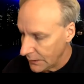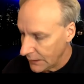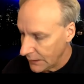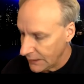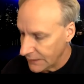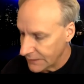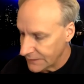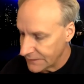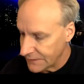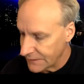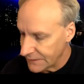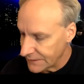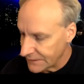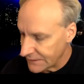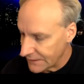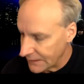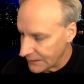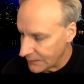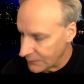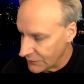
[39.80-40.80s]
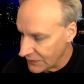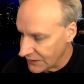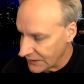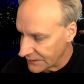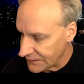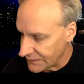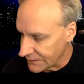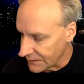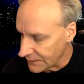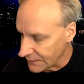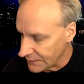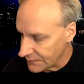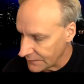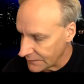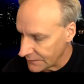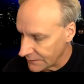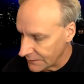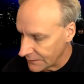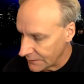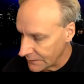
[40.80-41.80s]
is the same
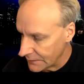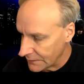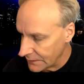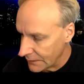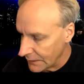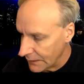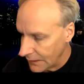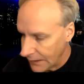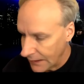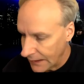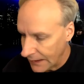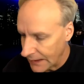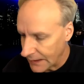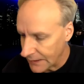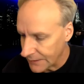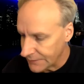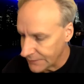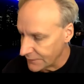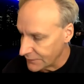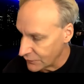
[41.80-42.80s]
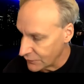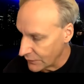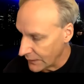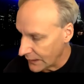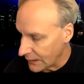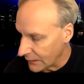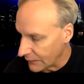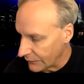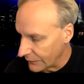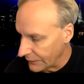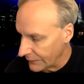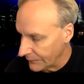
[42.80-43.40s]
distance as the 12.